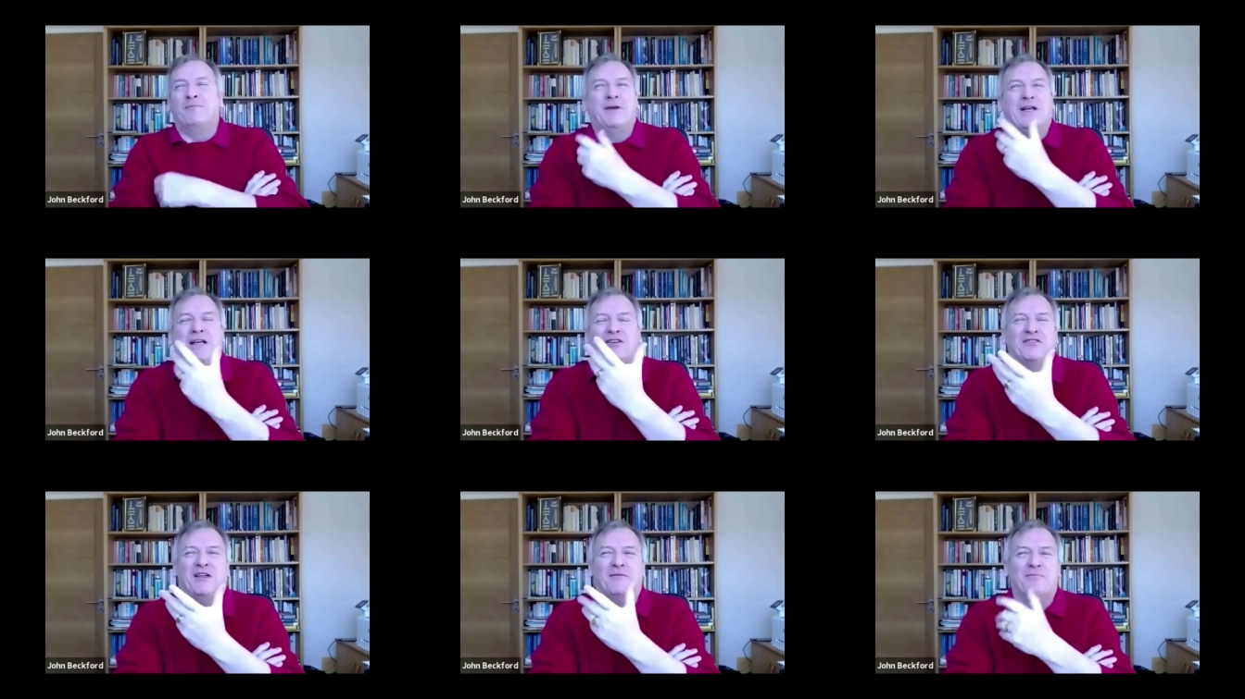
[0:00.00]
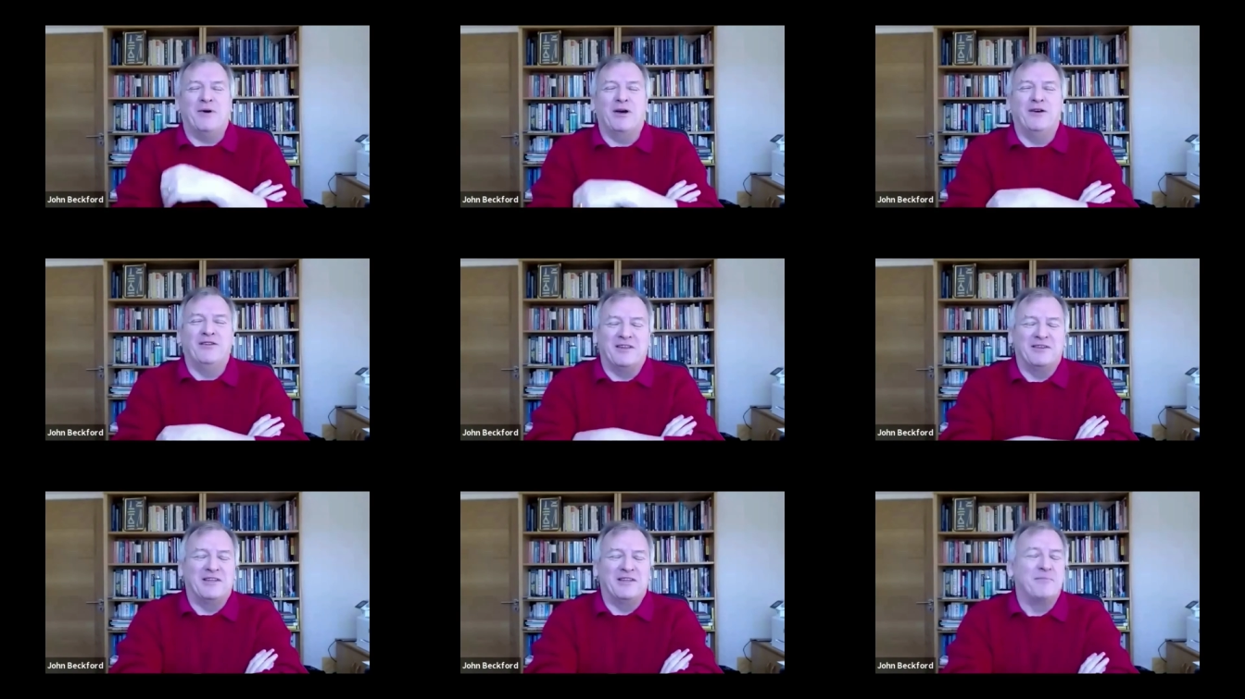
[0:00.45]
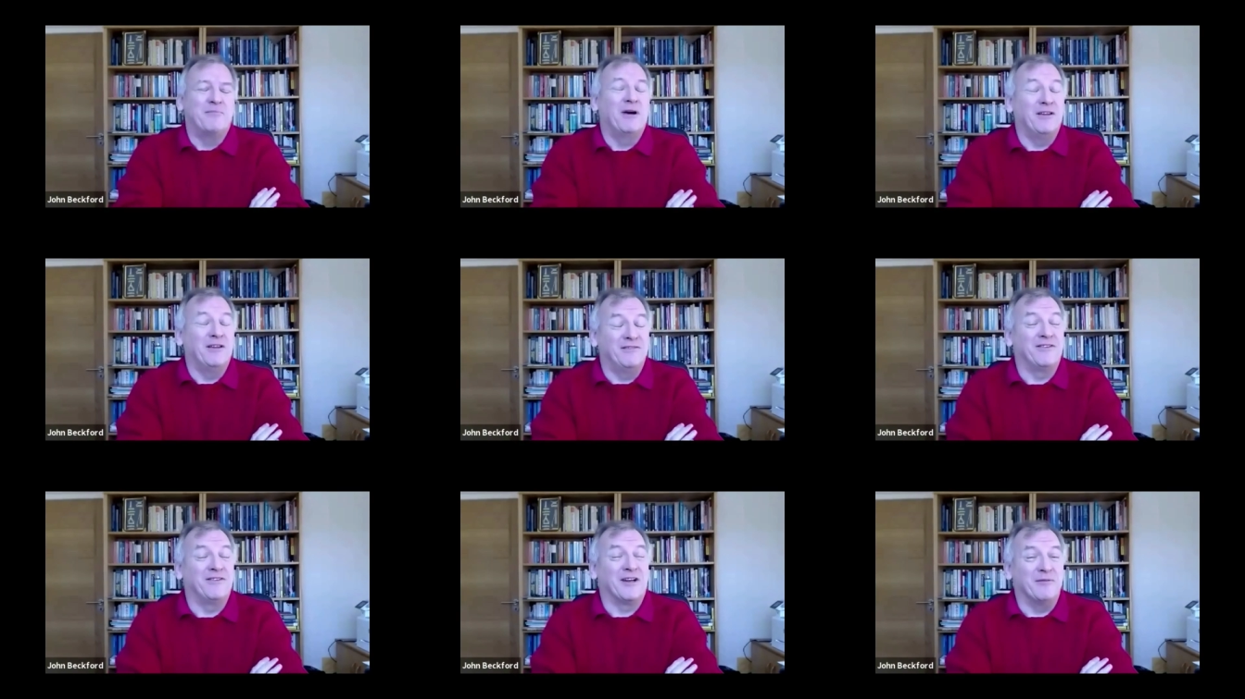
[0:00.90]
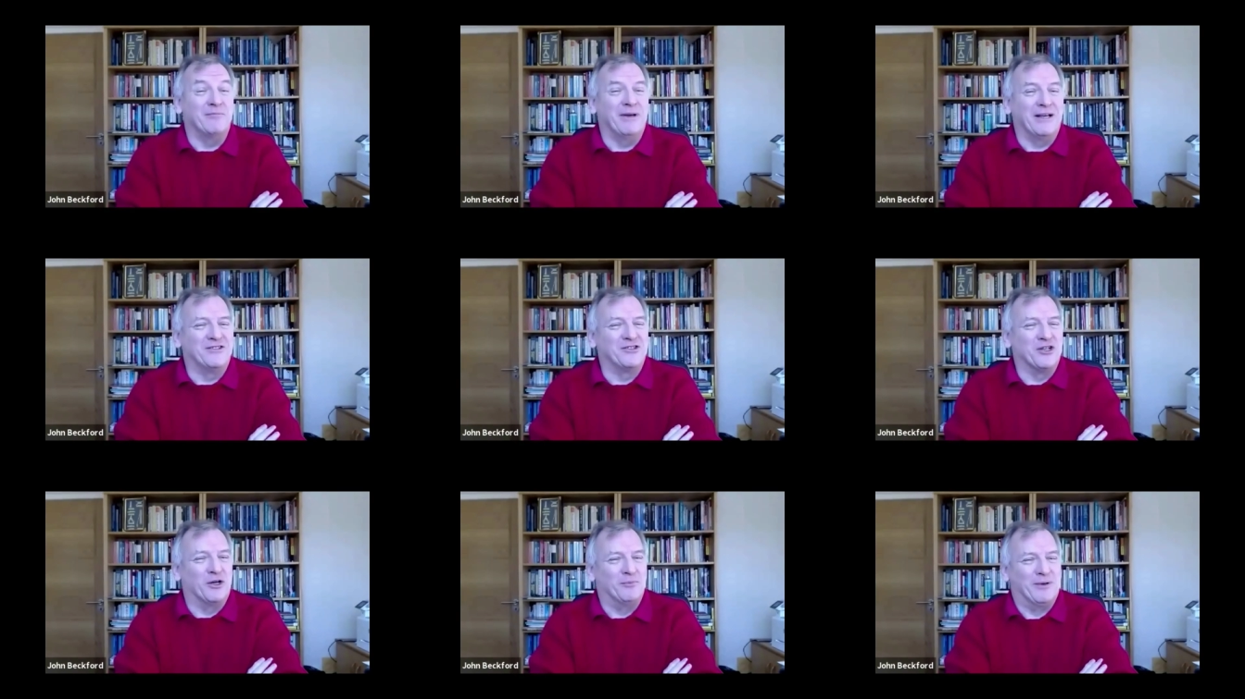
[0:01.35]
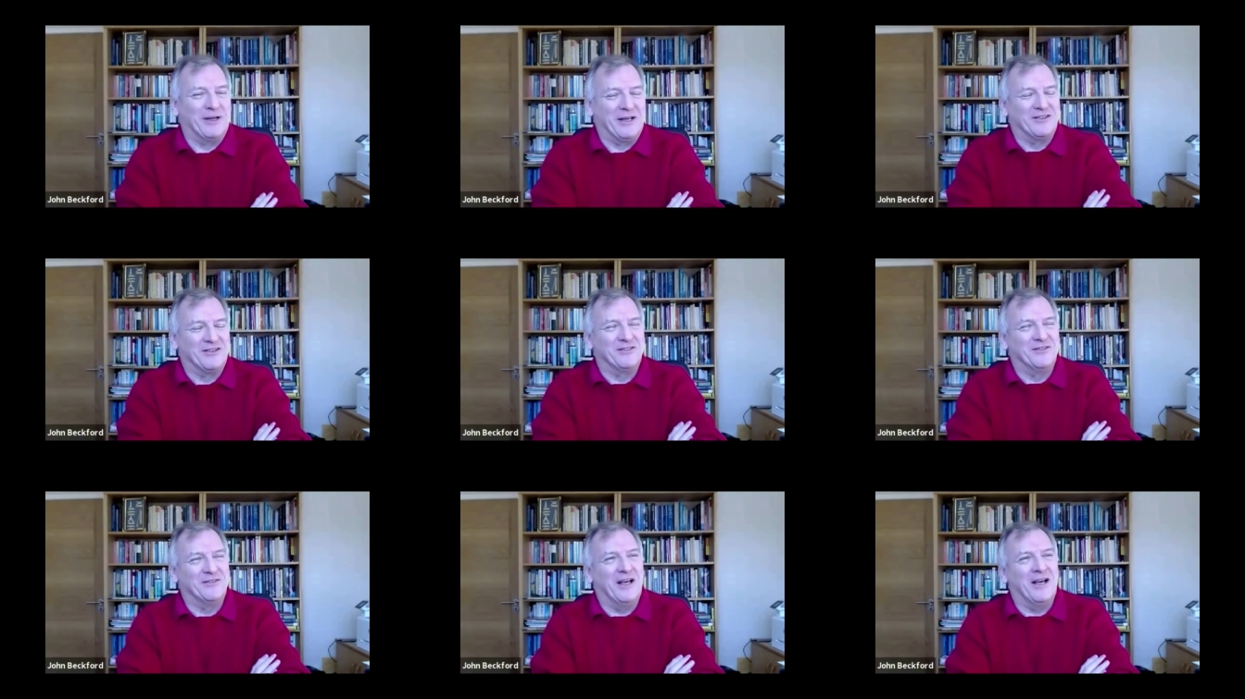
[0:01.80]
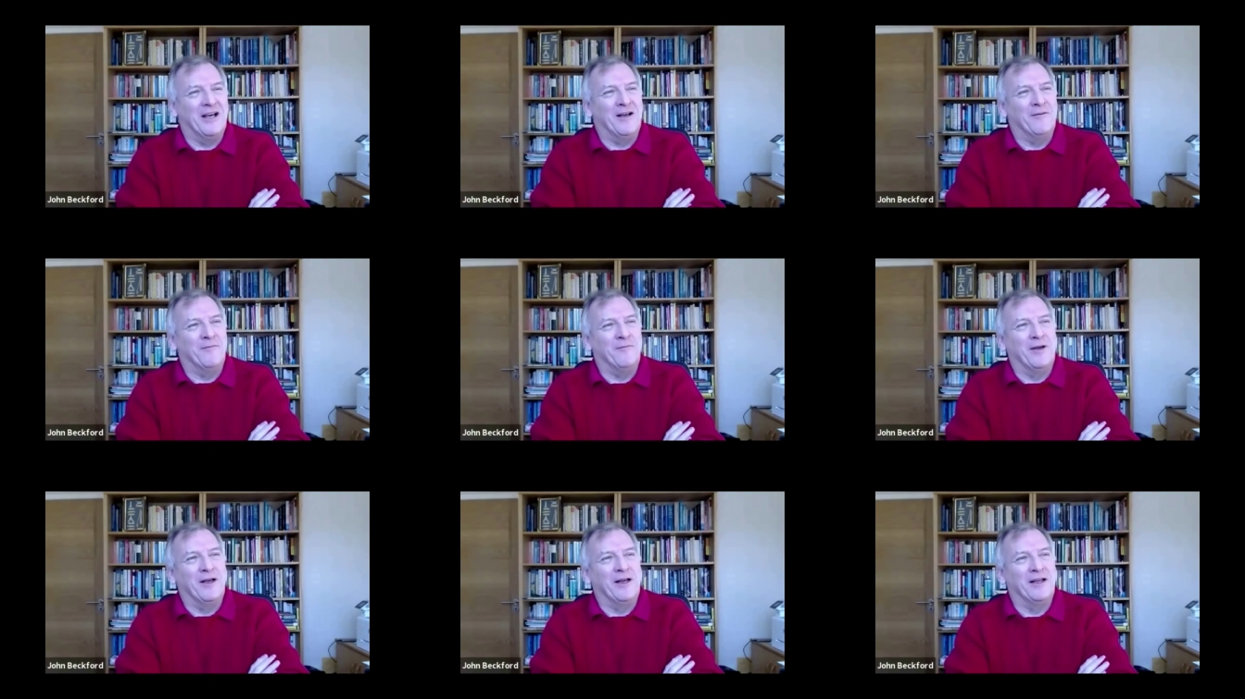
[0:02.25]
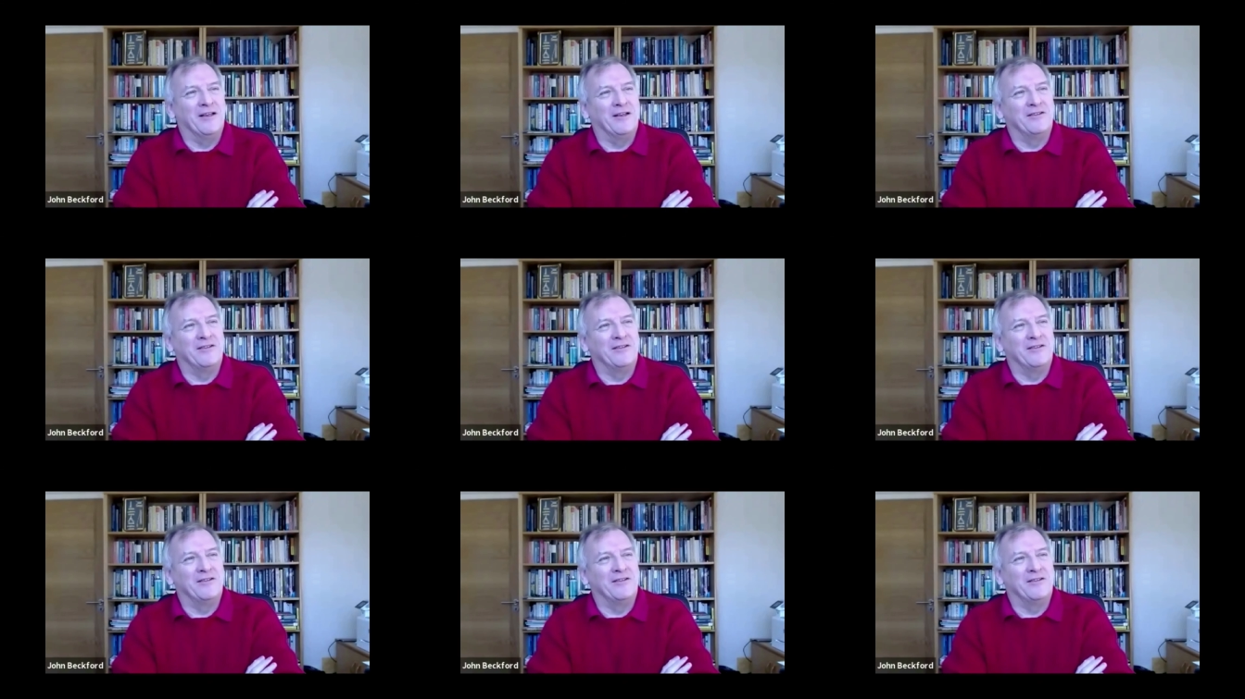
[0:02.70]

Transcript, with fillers: because they're both they're both very big topics, um, okay.